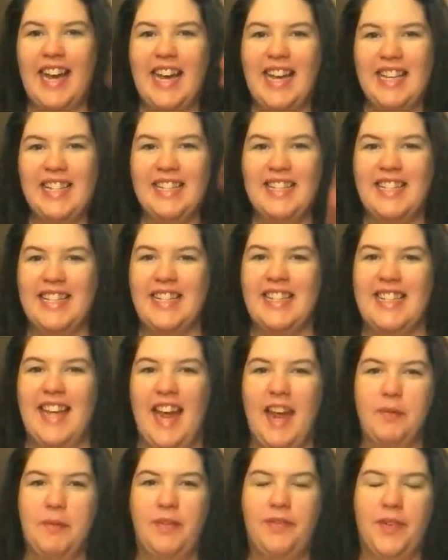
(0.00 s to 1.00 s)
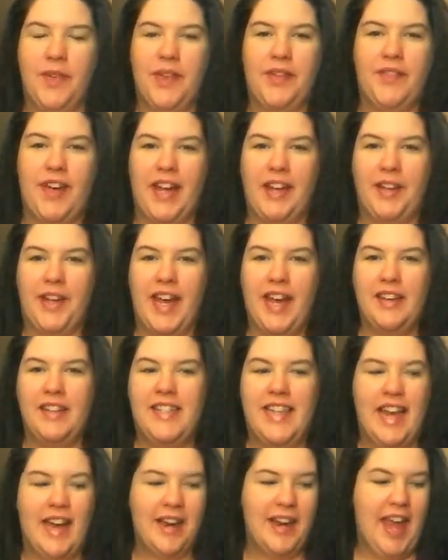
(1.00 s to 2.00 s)
guys, it's Amy from the Final
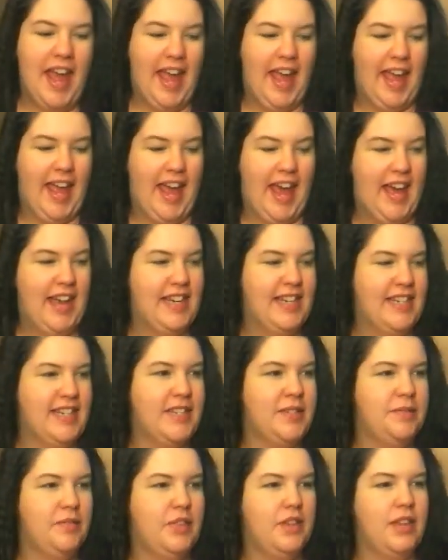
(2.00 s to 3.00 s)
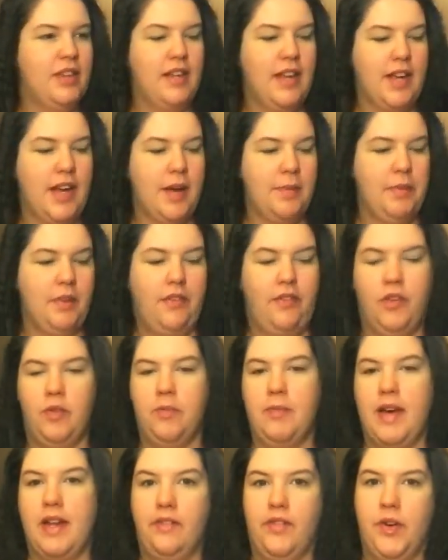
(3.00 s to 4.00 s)
Countdown, and as a couple of you
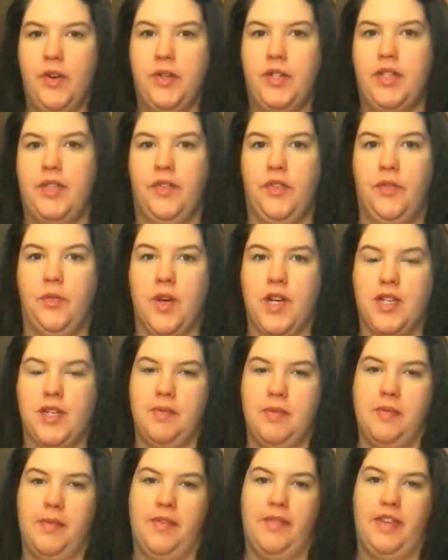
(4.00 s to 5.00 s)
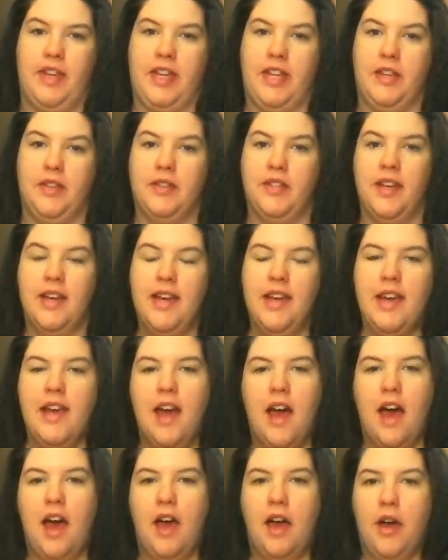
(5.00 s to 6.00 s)
might have noticed if you've watched some of my videos,
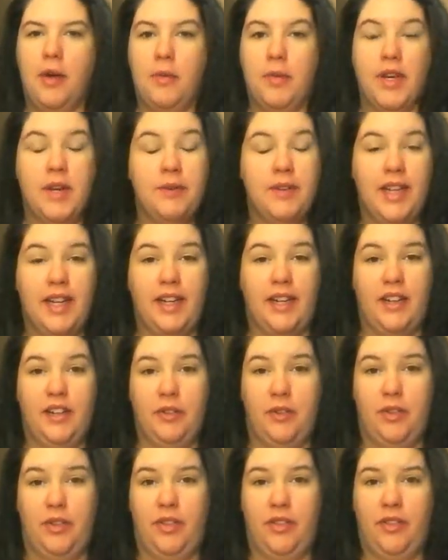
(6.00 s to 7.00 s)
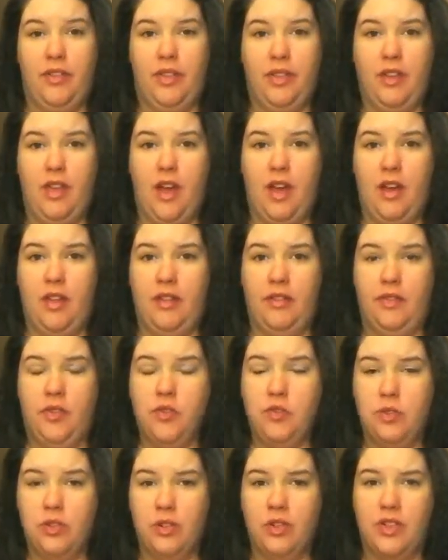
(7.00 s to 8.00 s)
what I would like to do in the
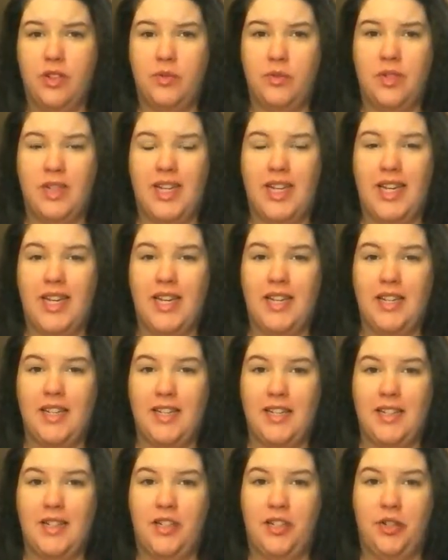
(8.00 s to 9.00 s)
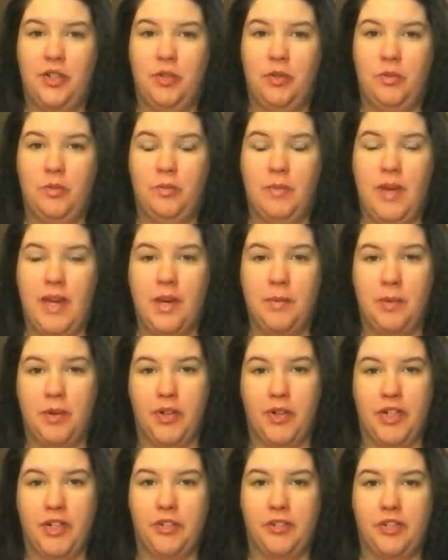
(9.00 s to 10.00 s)
future is really get into makeup
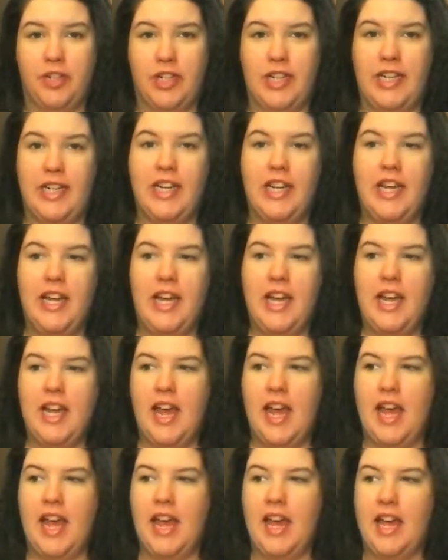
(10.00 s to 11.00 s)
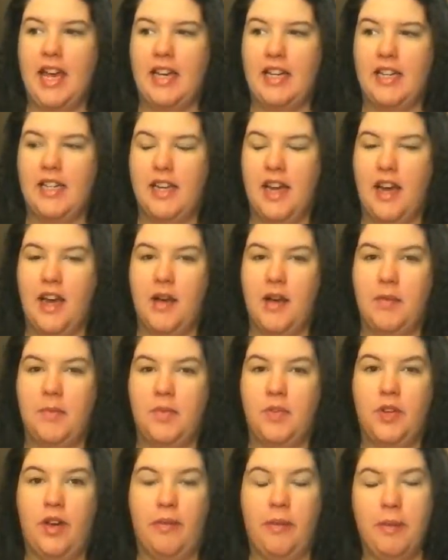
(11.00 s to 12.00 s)
artistry. And
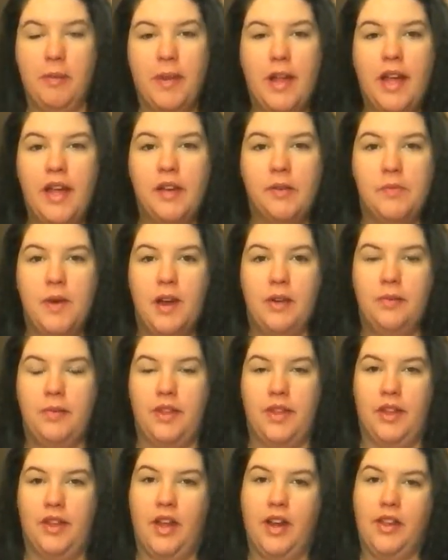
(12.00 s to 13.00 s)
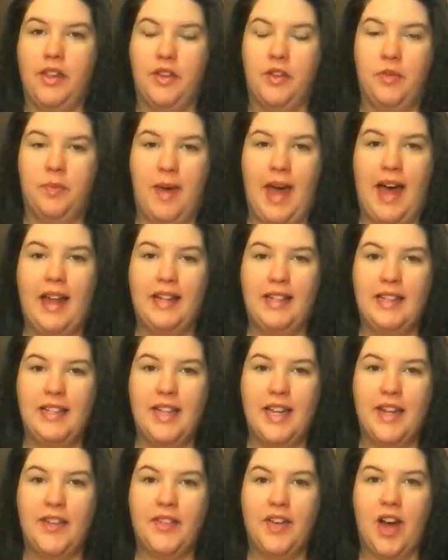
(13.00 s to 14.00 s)
so I've been playing around with a lot of the new palettes
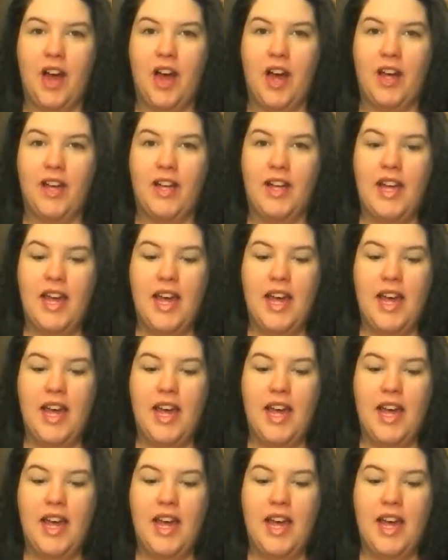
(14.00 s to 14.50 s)
that I've got,